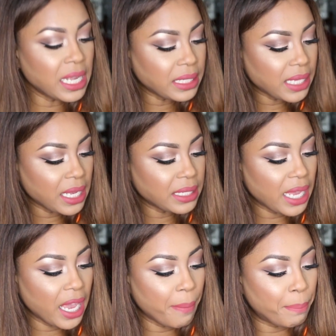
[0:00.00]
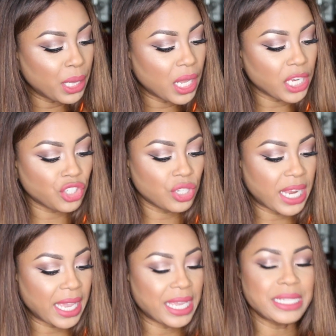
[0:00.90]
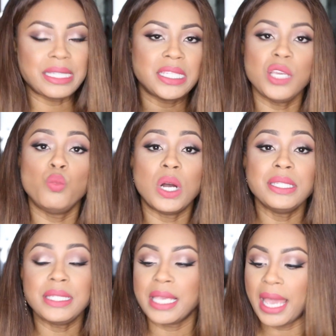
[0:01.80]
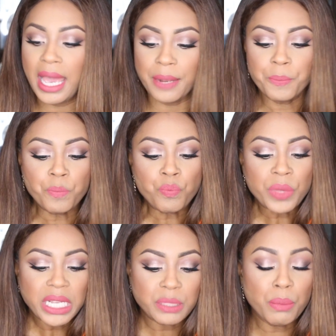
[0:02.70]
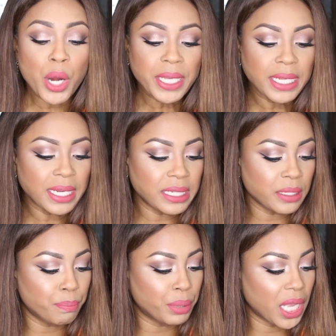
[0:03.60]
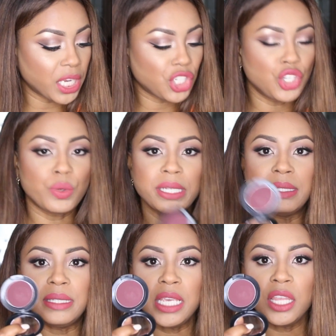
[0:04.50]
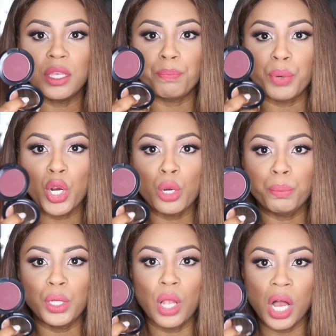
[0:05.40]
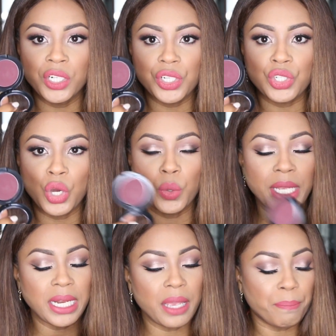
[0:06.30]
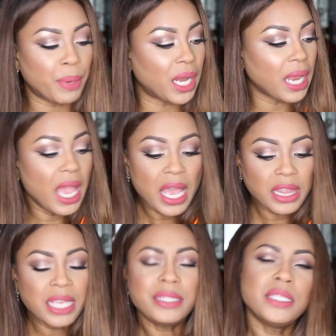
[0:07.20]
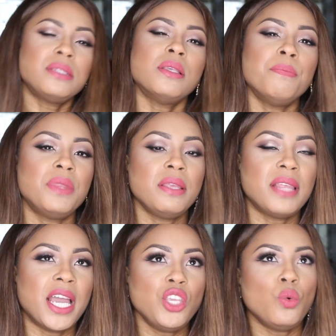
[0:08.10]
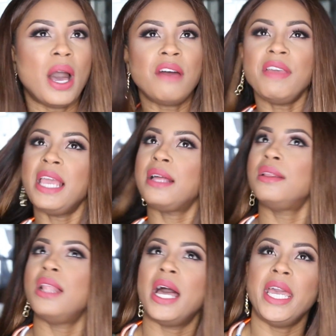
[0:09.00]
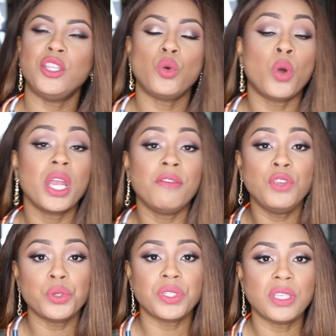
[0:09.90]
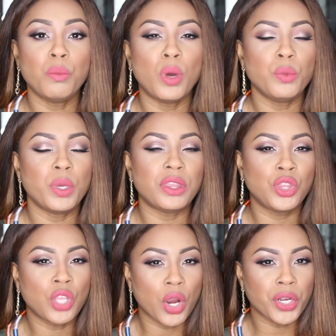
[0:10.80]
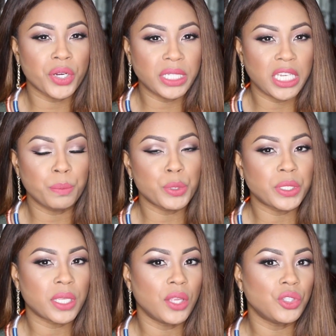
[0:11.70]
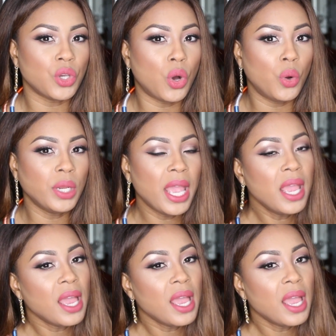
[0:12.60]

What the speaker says: This is a blush that I can see. Once again, it's marketed as a blush. You can see the purple undertone in it, but this is something that you have a client, or if you're someone with darker, deeper skin tone